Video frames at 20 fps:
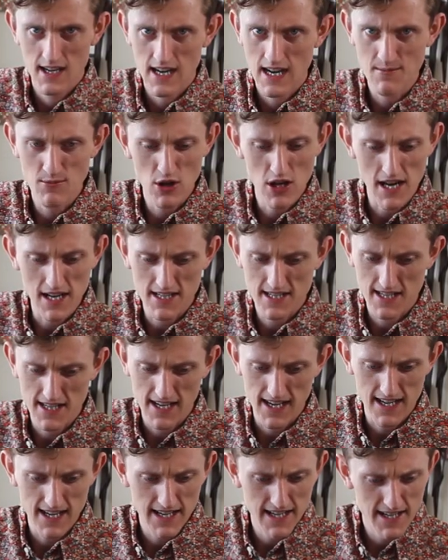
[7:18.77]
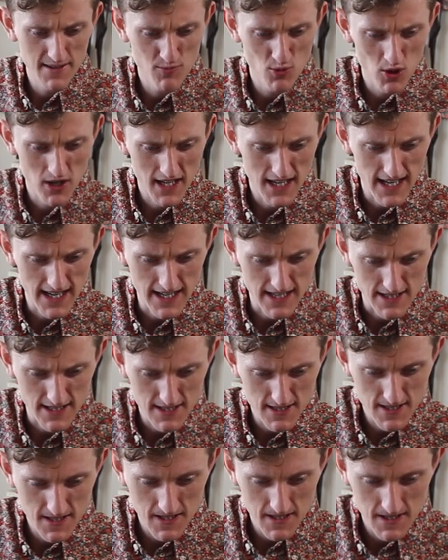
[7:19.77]
I'm lost again. I need more
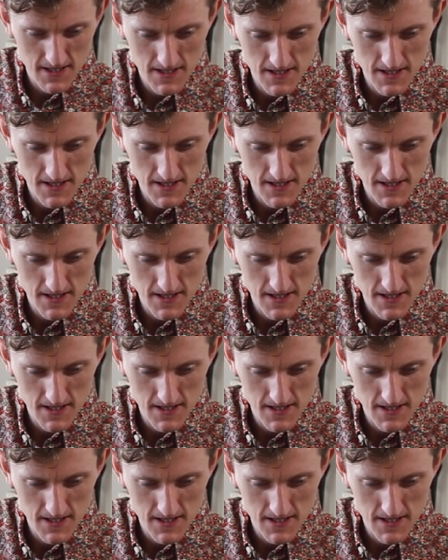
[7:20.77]
guidance.